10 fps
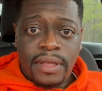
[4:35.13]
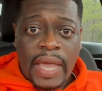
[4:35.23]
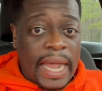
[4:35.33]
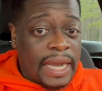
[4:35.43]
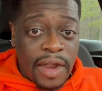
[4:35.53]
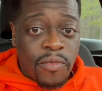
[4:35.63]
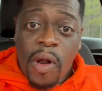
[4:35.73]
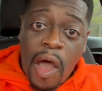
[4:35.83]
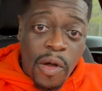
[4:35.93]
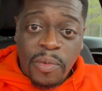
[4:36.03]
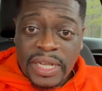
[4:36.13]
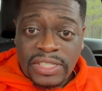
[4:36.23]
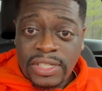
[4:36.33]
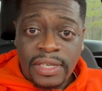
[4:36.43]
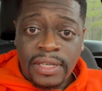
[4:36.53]
Ain't nothing wrong
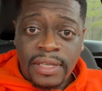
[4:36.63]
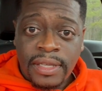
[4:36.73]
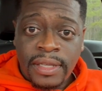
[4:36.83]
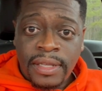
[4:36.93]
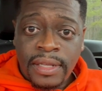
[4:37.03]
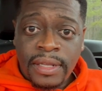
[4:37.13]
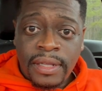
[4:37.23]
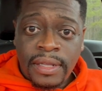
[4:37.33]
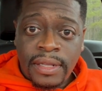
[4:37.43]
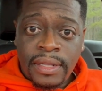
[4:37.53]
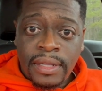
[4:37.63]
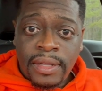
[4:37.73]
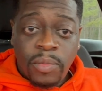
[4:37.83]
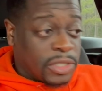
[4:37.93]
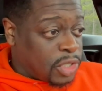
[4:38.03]
with you.
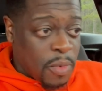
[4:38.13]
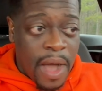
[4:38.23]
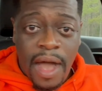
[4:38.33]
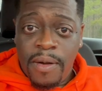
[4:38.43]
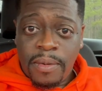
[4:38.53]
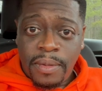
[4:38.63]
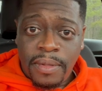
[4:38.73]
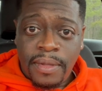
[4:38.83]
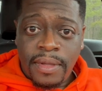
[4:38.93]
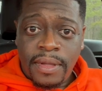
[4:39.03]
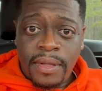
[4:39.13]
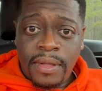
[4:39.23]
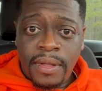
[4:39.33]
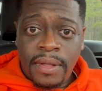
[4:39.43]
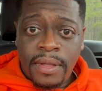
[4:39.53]
What you want?
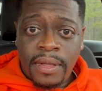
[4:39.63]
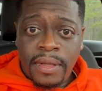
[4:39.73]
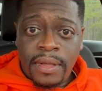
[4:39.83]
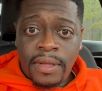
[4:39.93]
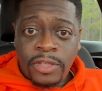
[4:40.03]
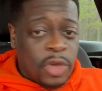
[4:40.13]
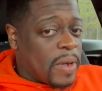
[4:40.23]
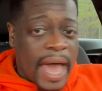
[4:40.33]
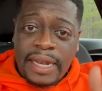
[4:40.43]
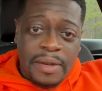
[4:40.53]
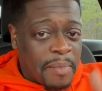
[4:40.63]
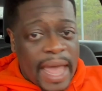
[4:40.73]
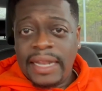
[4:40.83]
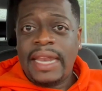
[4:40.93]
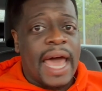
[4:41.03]
You got to
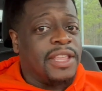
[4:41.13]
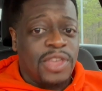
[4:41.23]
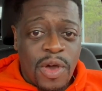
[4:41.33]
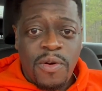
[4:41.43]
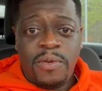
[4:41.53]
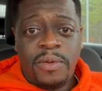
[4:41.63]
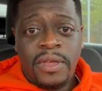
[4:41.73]
demand it out of you.